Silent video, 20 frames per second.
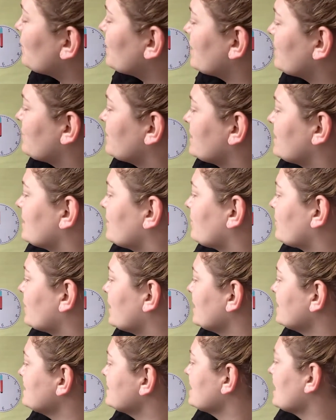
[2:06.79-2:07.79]
bit of a
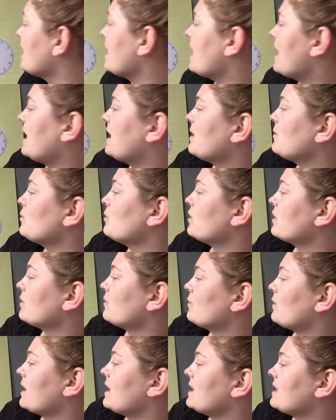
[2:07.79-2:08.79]
difference. And I'm looking
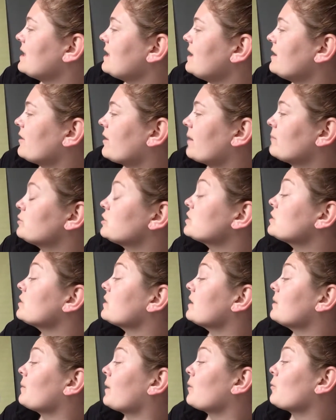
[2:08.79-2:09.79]
right here. I'm just
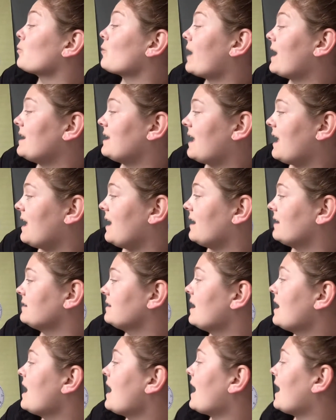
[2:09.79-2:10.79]
looking at my red hand.
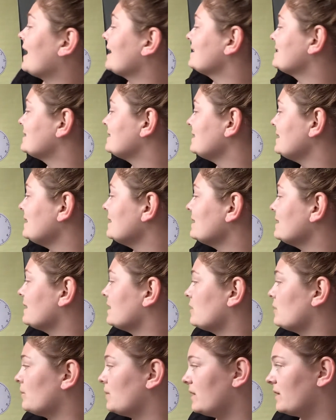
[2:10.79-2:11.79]
I see a
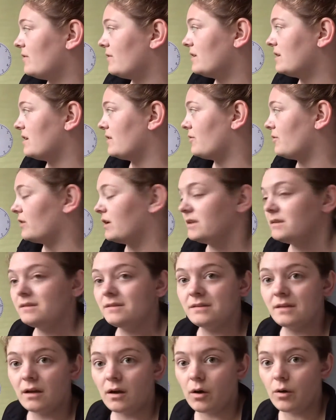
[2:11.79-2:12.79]
little bit of a
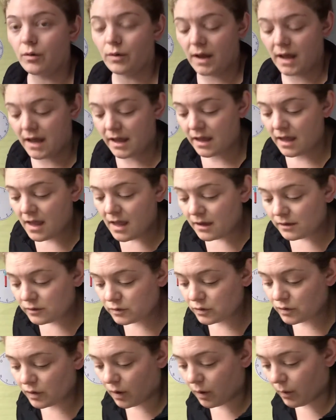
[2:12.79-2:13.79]
difference. Okay?
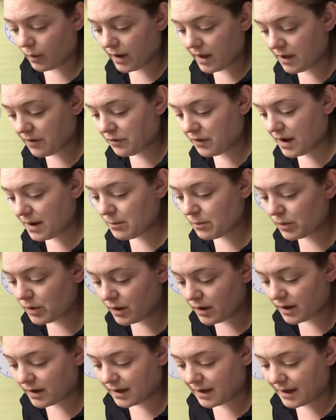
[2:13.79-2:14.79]
So, if I'm
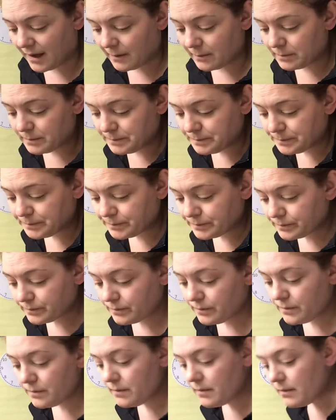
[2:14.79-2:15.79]
looking
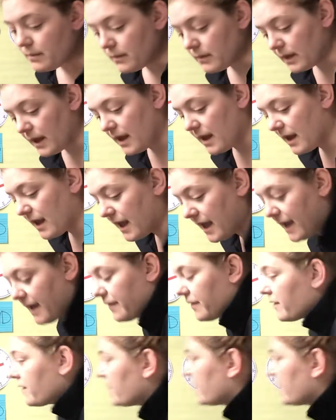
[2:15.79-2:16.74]
at